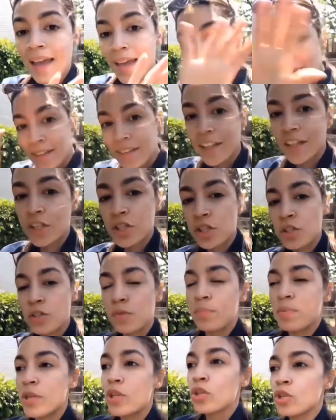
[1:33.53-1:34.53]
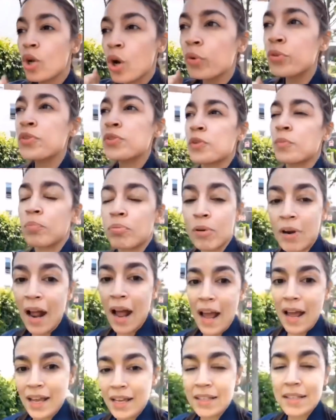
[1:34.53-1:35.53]
it should be no
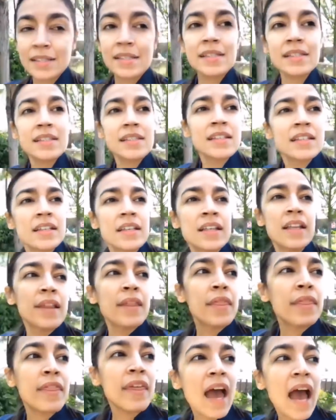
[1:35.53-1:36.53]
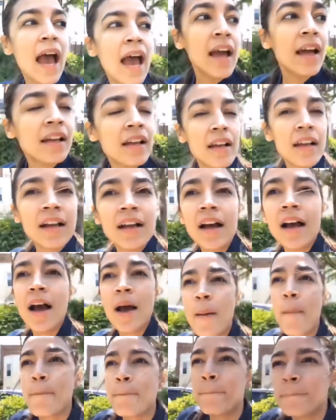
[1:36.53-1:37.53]
surprise that
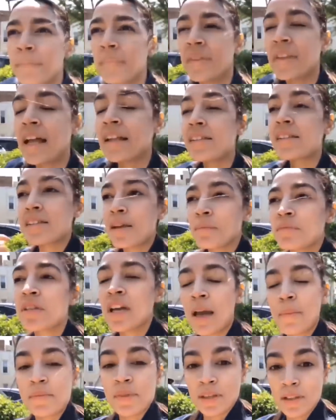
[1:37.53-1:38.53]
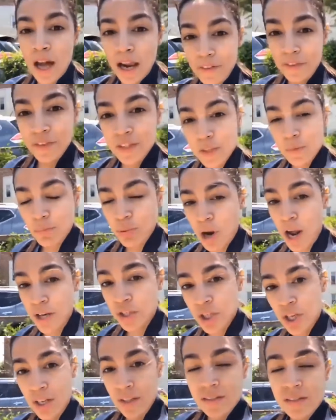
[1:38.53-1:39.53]
that sometimes a lot of these
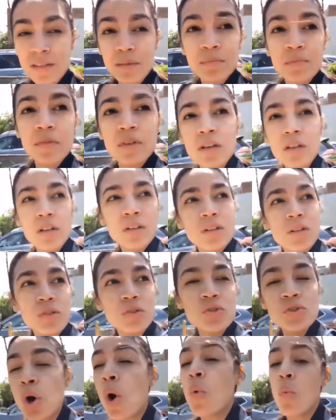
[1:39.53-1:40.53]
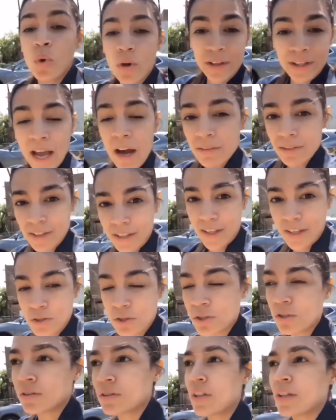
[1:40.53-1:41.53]
projects don't work out
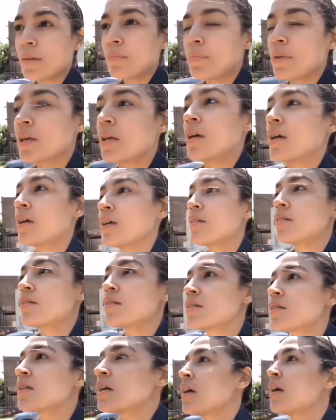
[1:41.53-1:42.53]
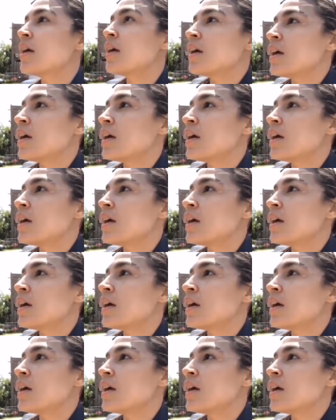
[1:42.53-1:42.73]
occasionally, because